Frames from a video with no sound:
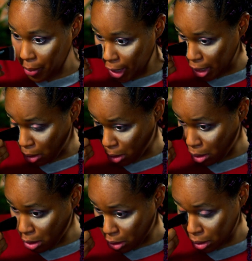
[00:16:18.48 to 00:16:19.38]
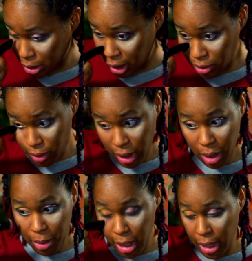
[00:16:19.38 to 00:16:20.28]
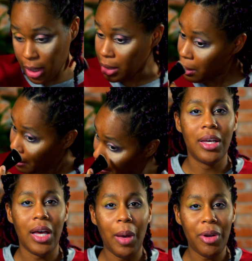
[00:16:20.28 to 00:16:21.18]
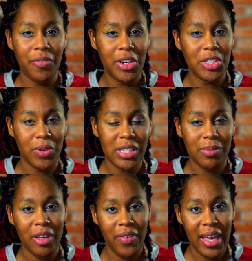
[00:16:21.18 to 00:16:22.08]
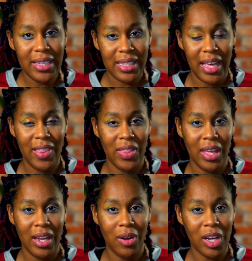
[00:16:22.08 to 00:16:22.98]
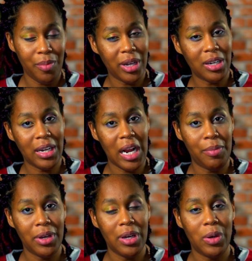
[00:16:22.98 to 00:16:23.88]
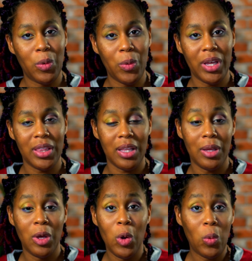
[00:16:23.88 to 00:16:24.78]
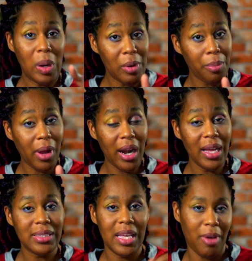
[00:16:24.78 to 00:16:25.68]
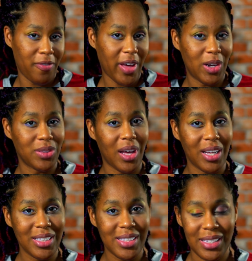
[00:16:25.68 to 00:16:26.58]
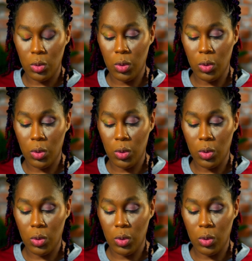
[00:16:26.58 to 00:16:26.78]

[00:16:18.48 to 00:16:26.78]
Bye, girl. Thanks for coming. I'm gonna finish the rest of my face and then I'll come back on camera with one more product and my final thoughts.